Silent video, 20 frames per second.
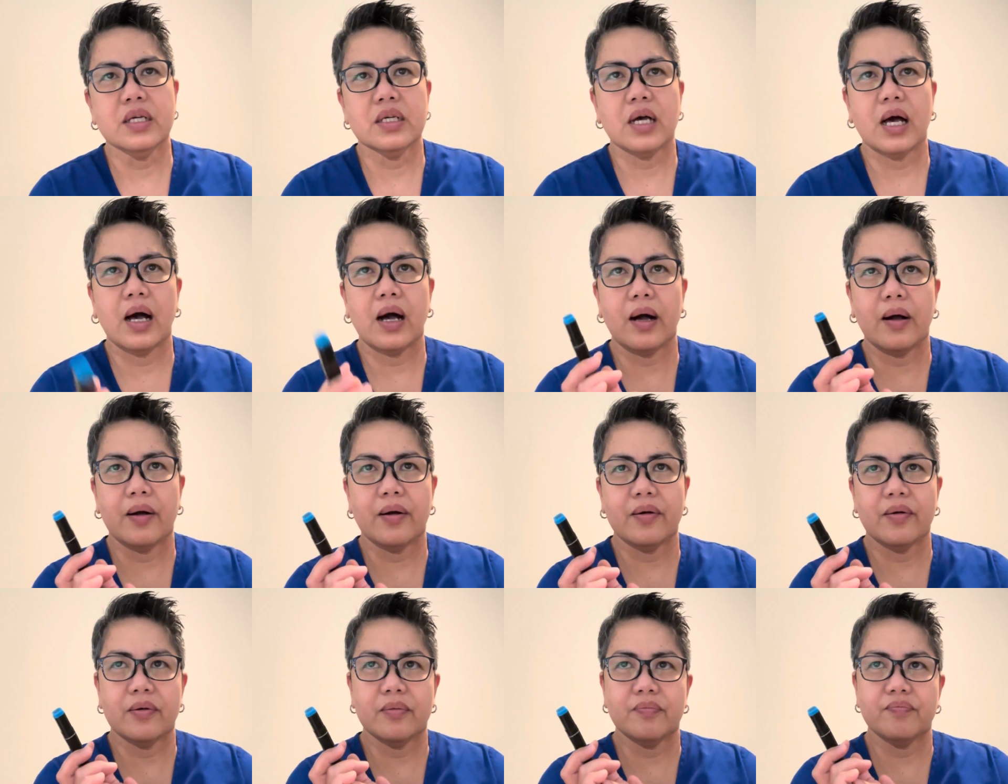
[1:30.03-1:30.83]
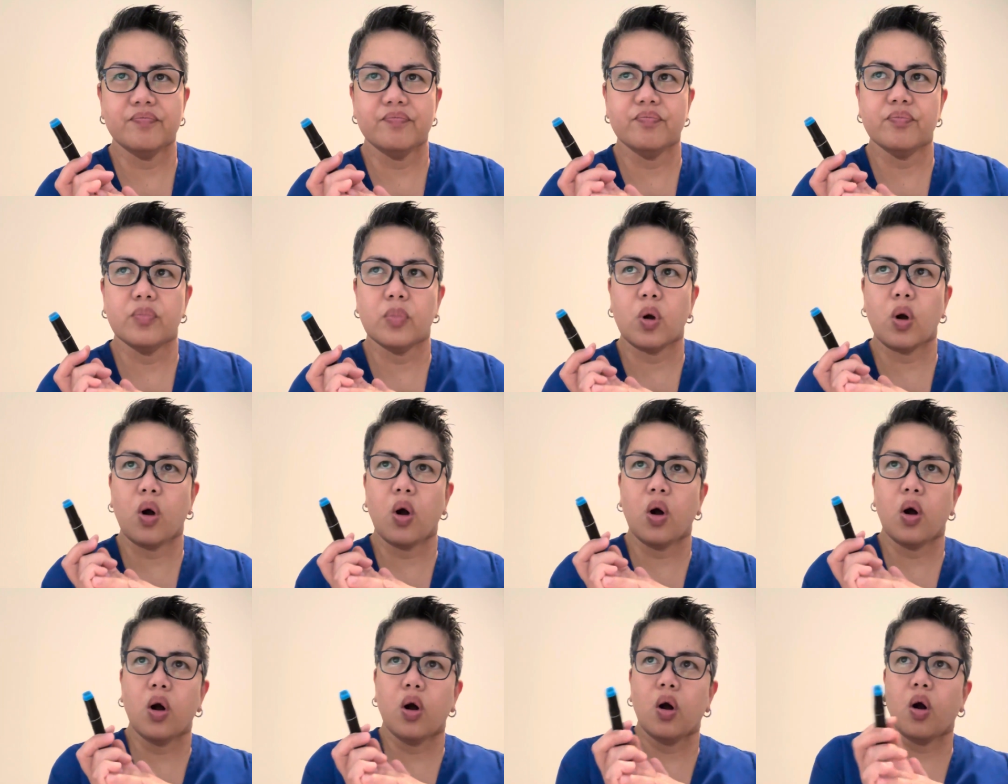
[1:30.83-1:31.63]

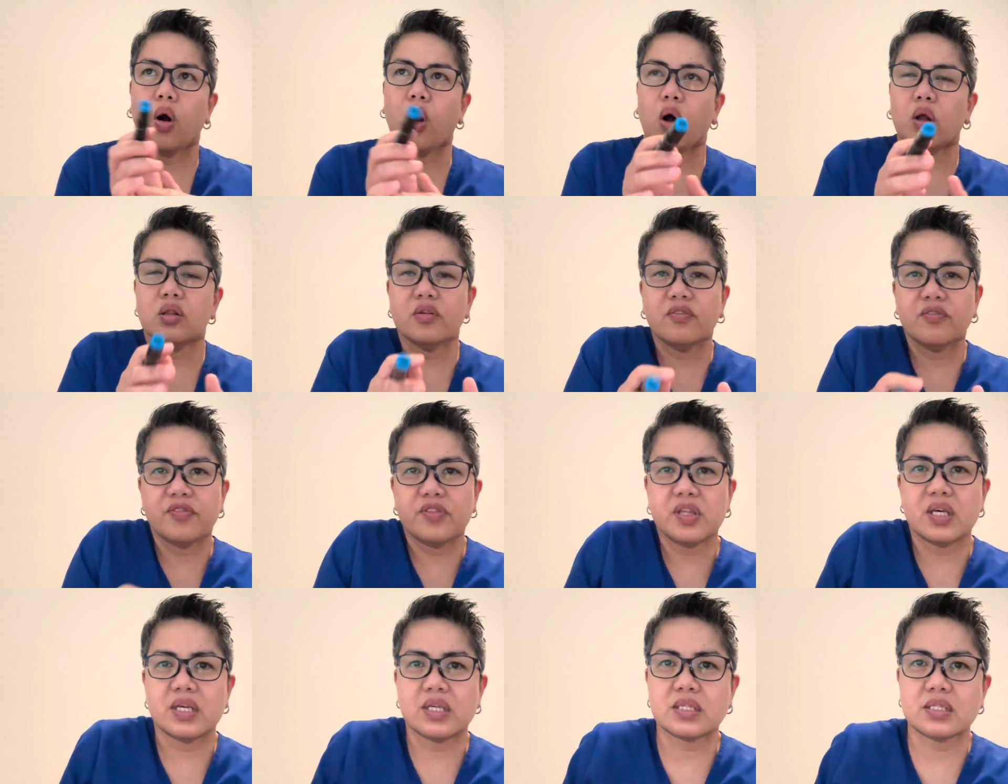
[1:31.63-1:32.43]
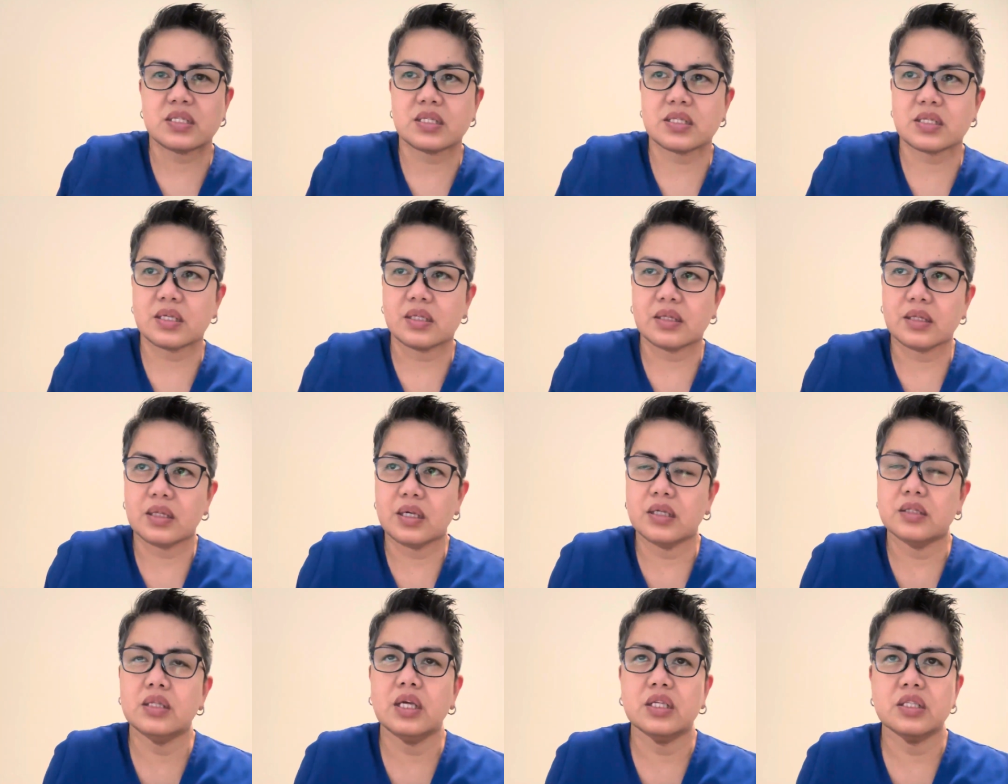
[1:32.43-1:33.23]
All of this,
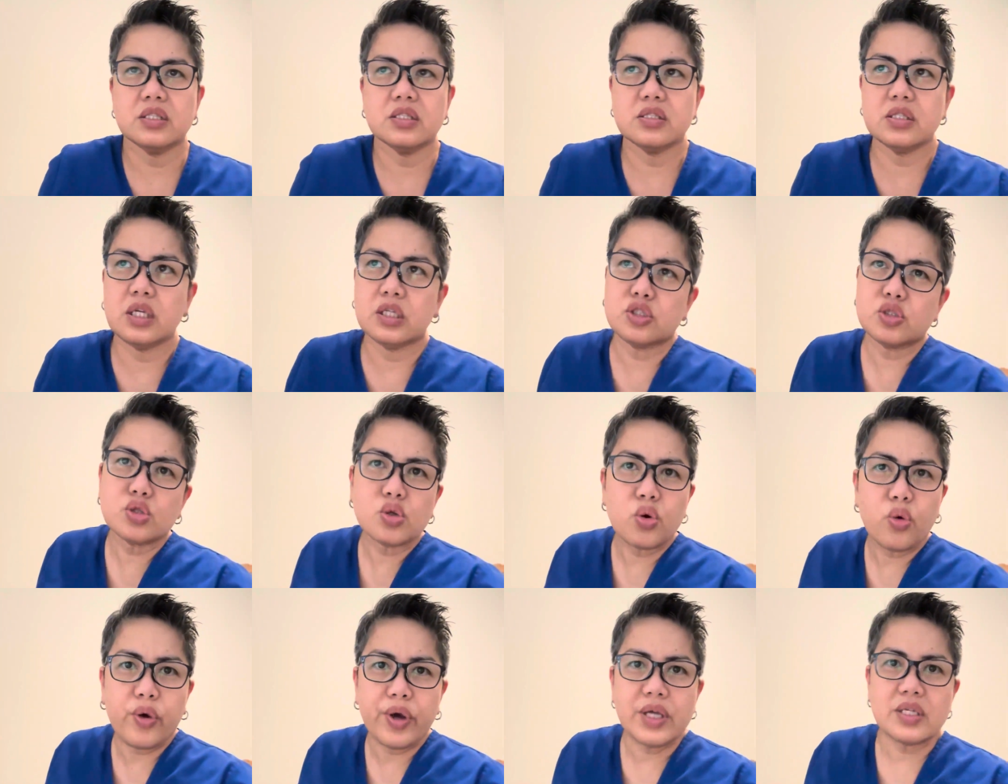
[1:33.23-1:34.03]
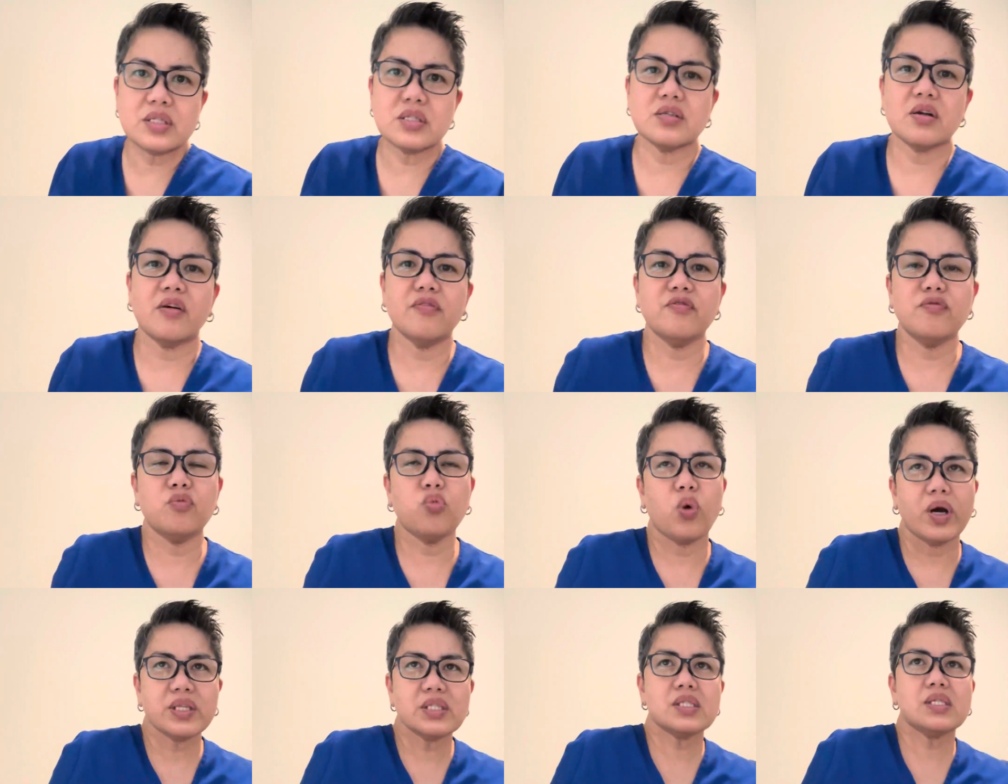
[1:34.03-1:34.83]
the choice of
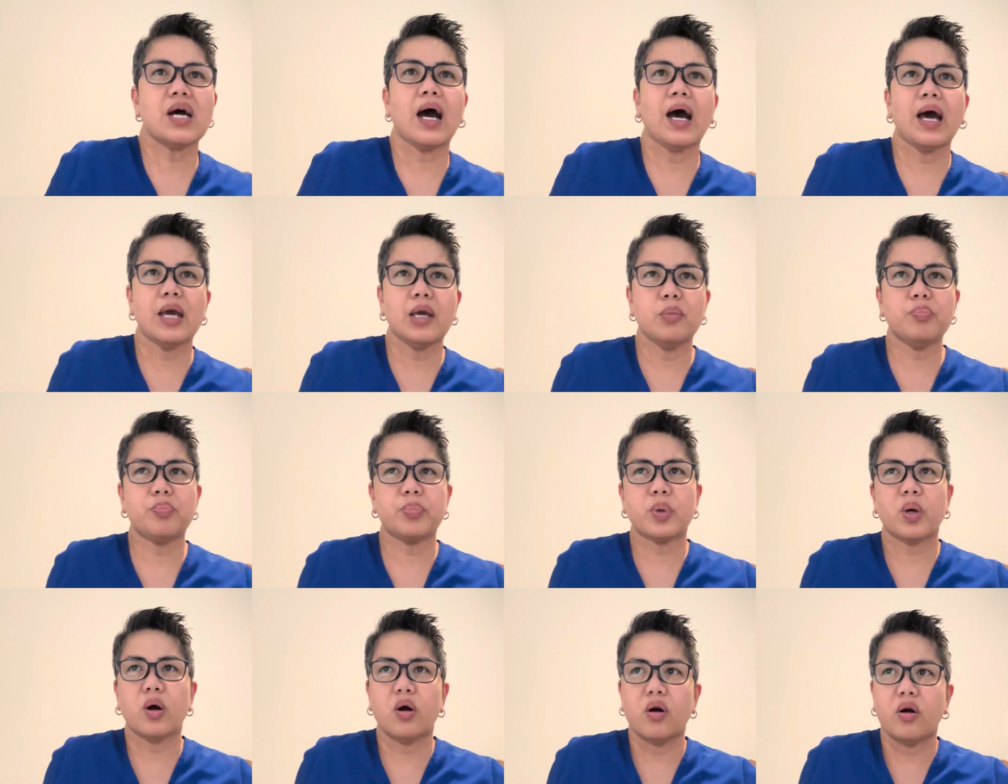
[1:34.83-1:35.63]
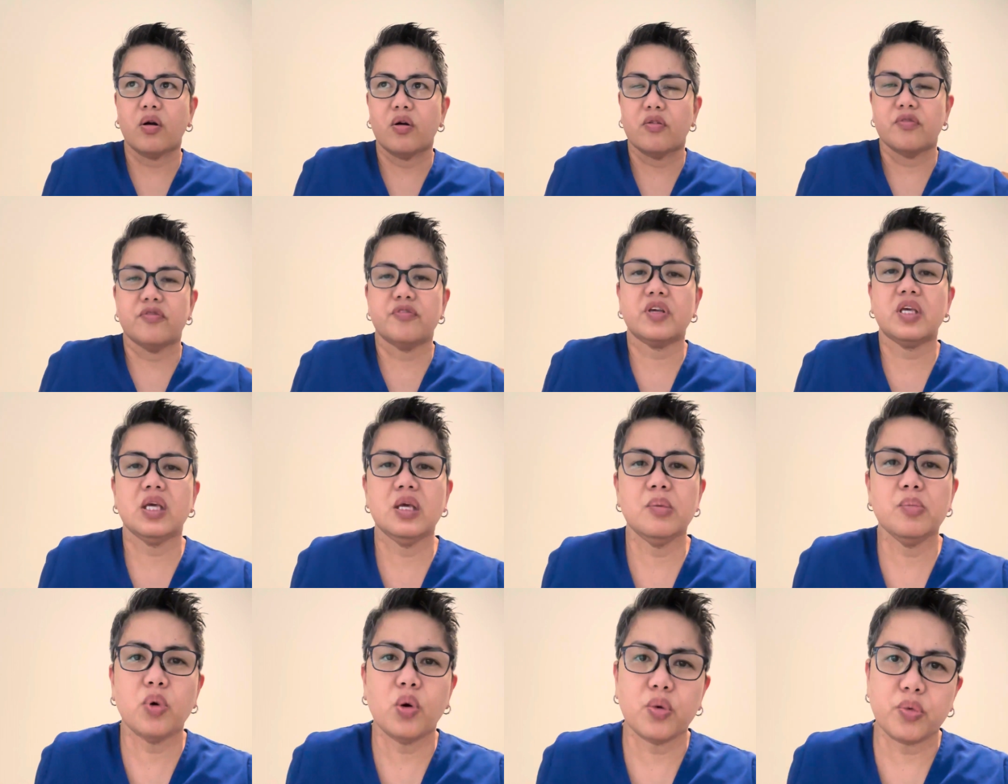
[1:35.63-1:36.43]
what type of
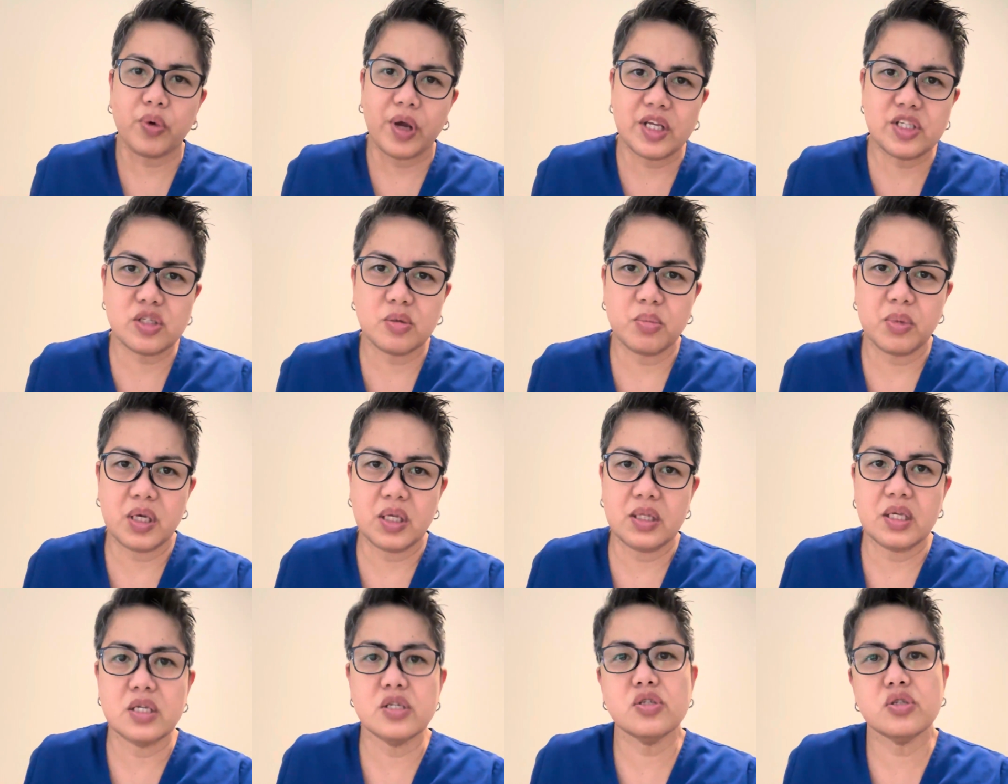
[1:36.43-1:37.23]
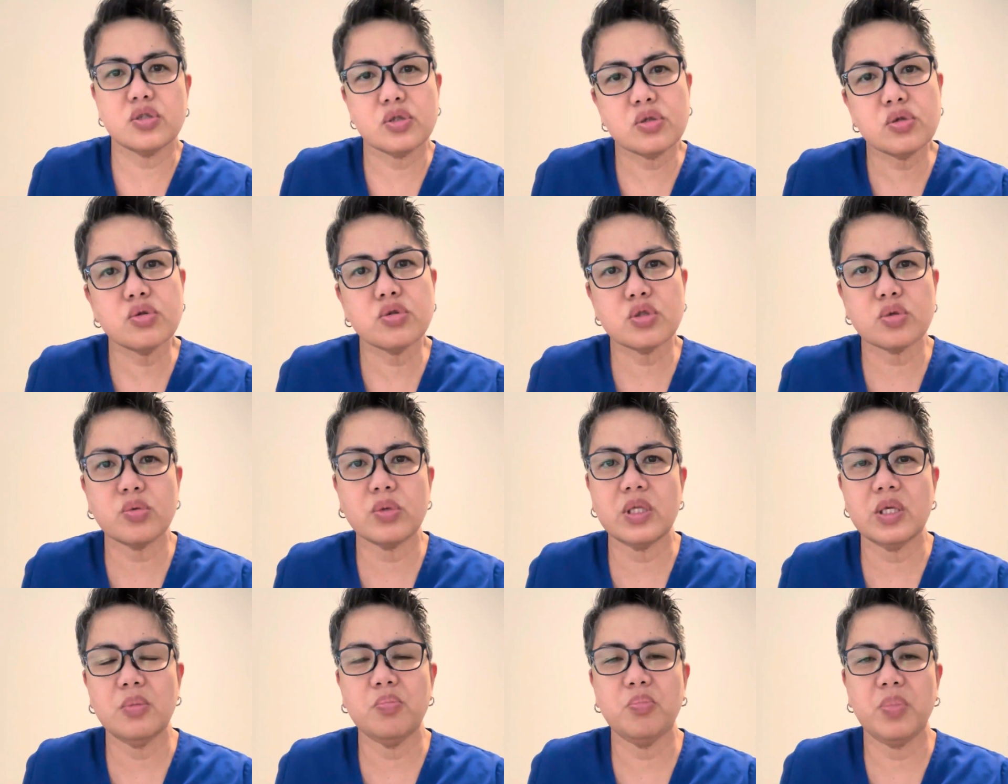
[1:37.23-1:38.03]
chemo regimen is
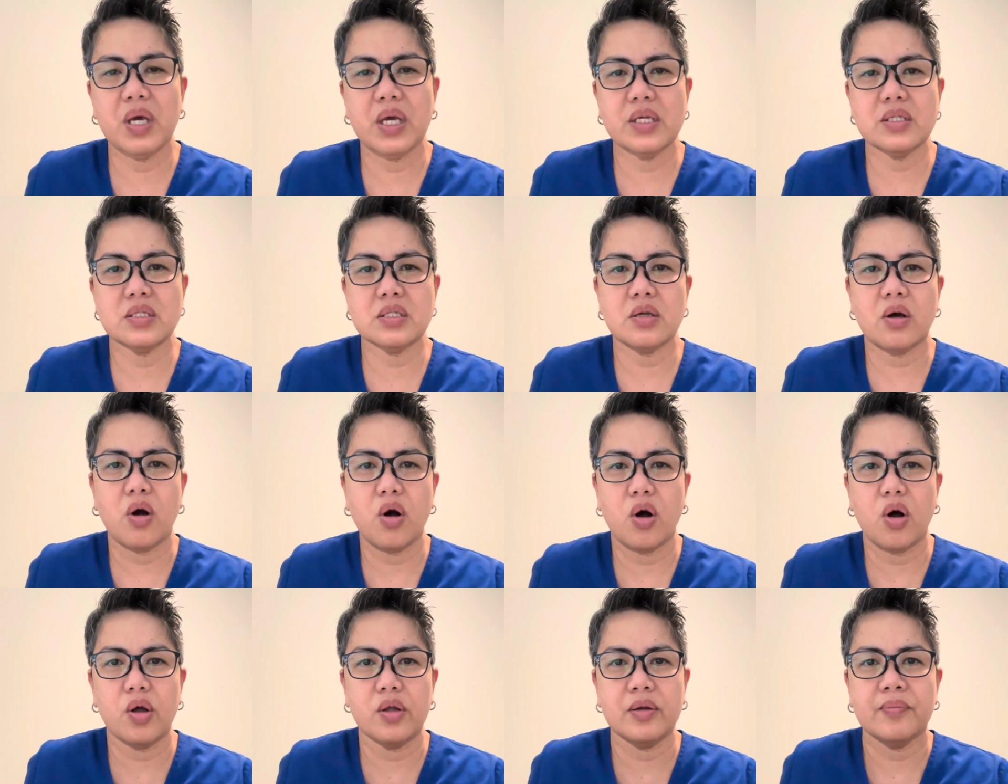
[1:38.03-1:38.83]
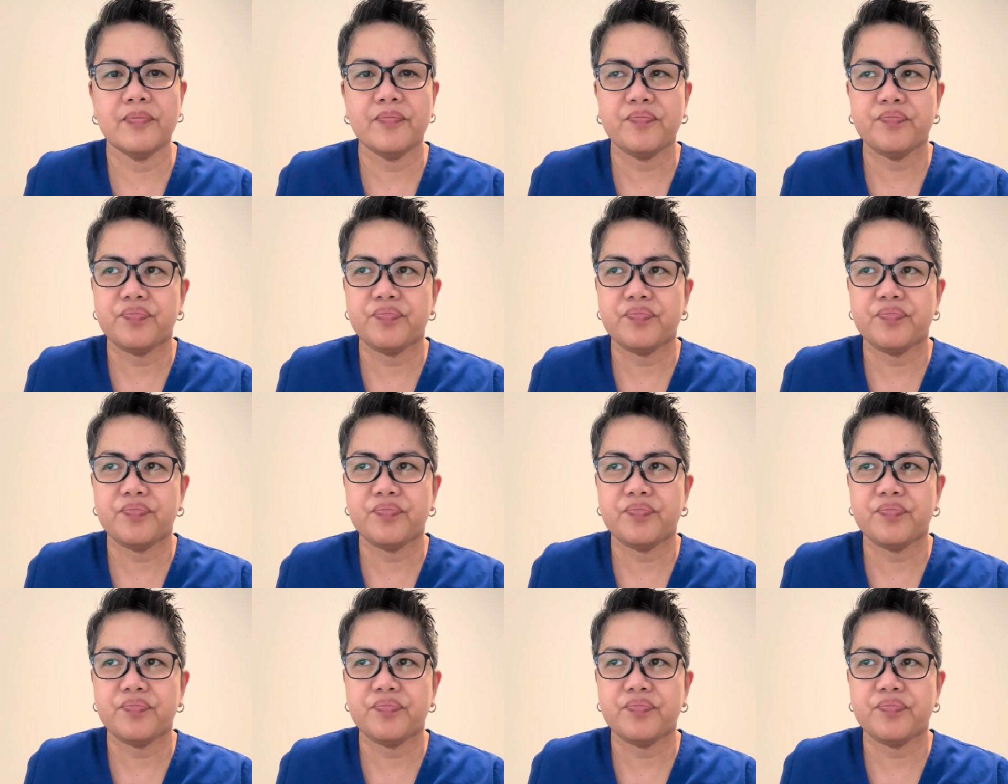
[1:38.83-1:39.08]
usually based on